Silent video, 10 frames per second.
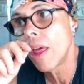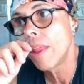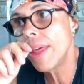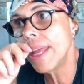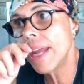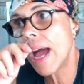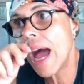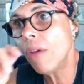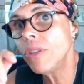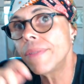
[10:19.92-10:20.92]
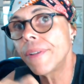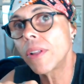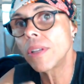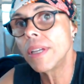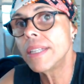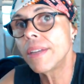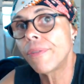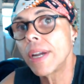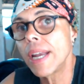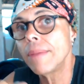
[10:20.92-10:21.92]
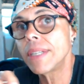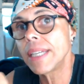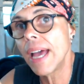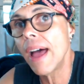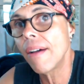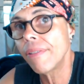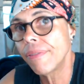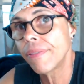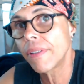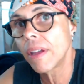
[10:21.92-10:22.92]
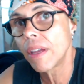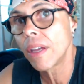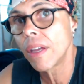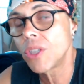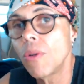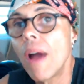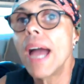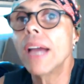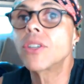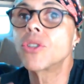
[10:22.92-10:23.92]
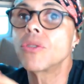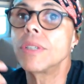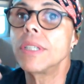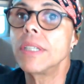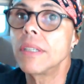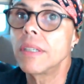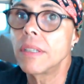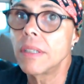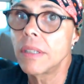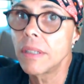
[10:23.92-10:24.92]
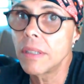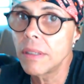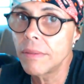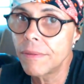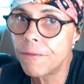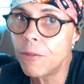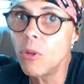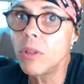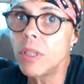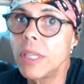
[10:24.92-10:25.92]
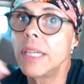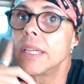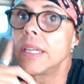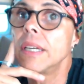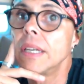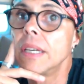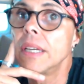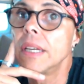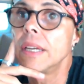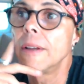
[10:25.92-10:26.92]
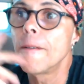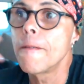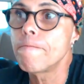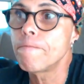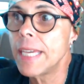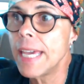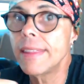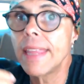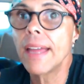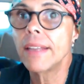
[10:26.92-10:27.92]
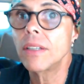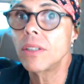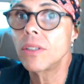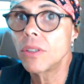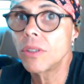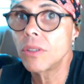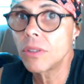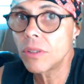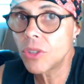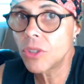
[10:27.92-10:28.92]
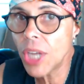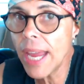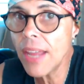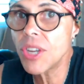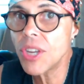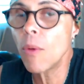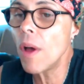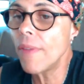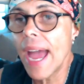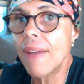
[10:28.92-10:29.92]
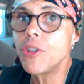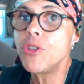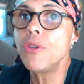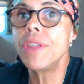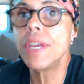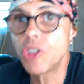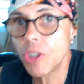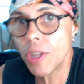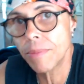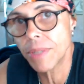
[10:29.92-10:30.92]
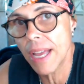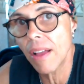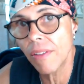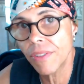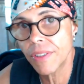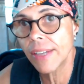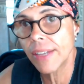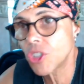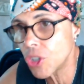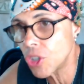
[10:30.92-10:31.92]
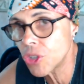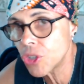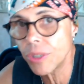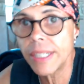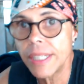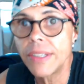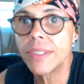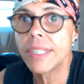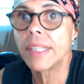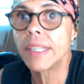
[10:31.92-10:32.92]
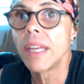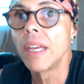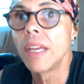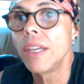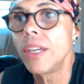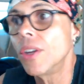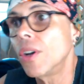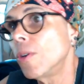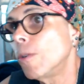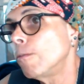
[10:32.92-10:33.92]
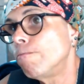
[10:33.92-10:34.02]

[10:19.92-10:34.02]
then how difficult is it for an MTF to actually fully get that change that they want? They have to do things to themselves, like surgeries and, you know,